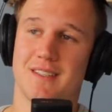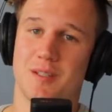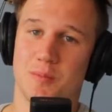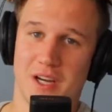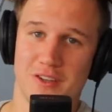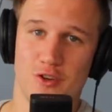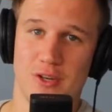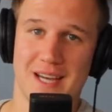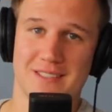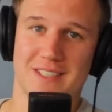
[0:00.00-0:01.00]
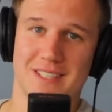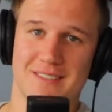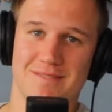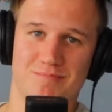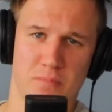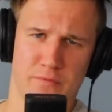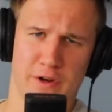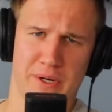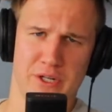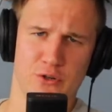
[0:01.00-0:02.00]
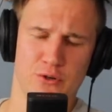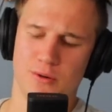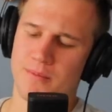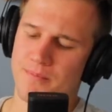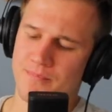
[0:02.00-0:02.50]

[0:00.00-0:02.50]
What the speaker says: But you guessed it. Very cool.